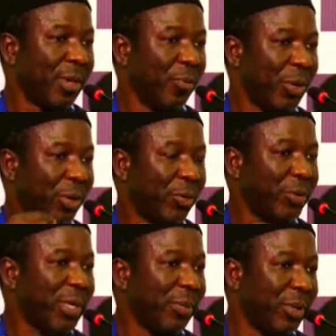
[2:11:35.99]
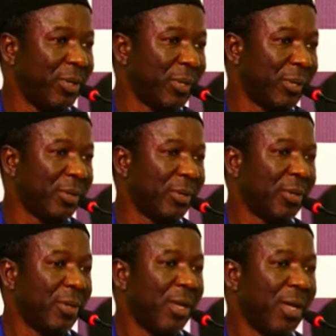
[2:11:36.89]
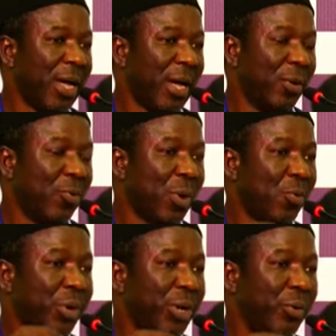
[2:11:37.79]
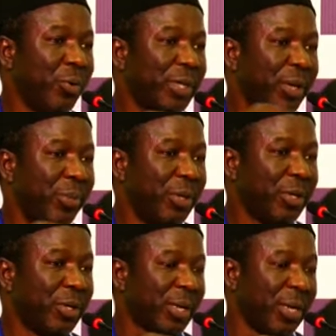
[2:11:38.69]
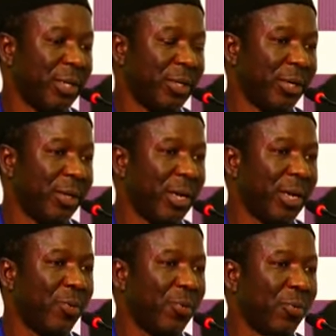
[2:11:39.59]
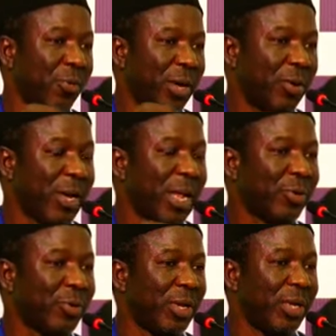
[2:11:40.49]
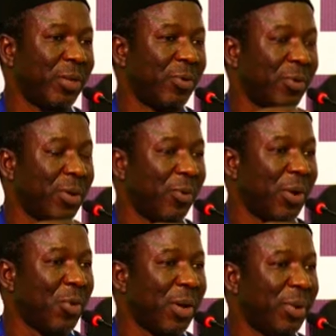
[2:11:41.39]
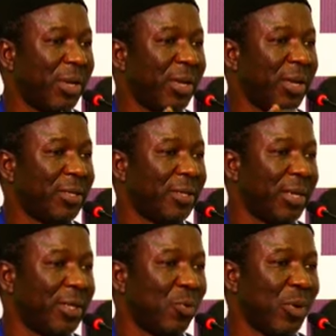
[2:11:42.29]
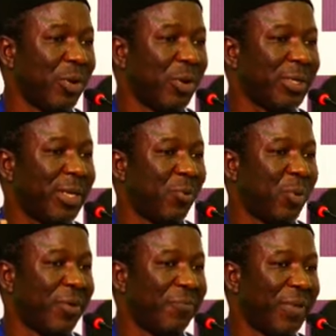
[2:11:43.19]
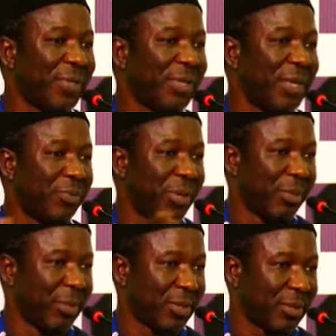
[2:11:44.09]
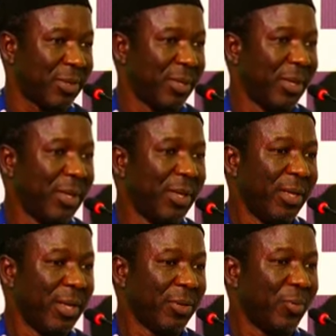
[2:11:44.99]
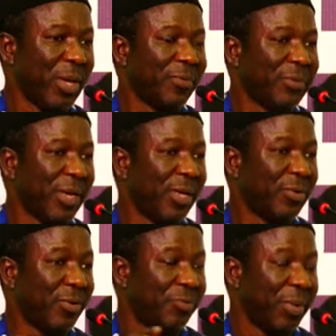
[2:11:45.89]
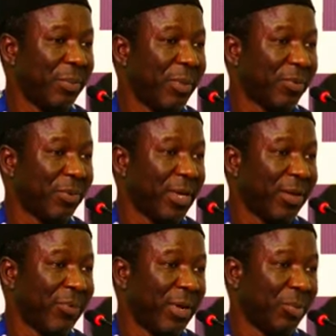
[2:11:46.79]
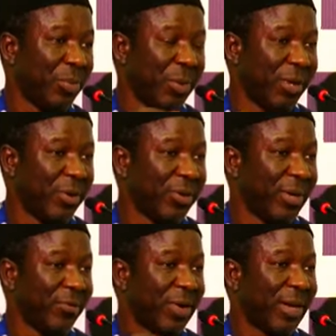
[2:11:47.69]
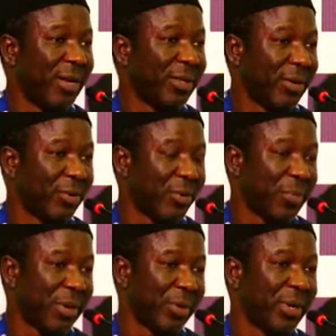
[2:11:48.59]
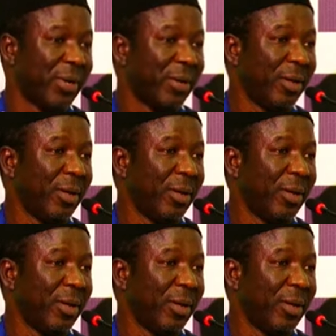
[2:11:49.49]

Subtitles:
We reduce emission. And when we reduce emission in Nigeria, we are not actually, when we are bringing the CNG, we are not saying we are facing the PMS. Yes, we have challenge of PMS not available because the refineries are not up and running.